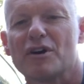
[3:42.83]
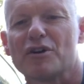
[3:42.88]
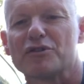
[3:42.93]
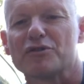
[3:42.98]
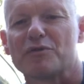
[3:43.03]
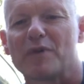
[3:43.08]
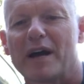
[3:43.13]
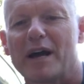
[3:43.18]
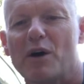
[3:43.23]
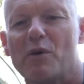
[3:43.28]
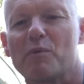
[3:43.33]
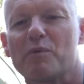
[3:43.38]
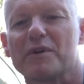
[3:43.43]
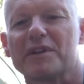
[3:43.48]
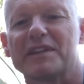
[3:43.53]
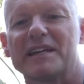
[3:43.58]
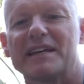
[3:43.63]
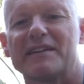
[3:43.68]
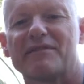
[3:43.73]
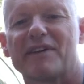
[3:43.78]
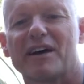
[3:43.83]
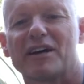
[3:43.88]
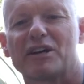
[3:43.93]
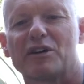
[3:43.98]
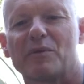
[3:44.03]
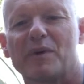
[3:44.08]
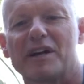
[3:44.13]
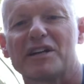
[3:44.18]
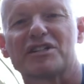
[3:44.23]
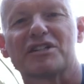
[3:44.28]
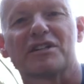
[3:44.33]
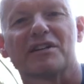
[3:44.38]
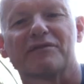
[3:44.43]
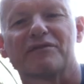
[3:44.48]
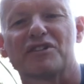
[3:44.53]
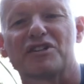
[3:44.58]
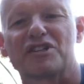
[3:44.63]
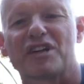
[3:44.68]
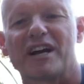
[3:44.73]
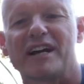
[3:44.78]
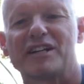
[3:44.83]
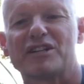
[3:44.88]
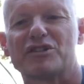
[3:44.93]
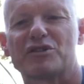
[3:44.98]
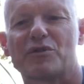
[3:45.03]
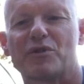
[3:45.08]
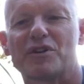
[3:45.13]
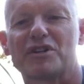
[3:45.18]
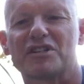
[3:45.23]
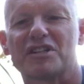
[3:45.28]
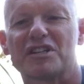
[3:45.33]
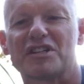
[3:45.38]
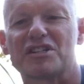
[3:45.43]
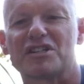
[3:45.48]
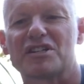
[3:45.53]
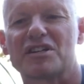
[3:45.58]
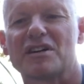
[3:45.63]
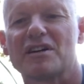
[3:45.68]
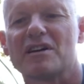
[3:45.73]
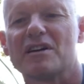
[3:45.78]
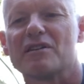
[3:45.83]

to help with the evaluation of design choices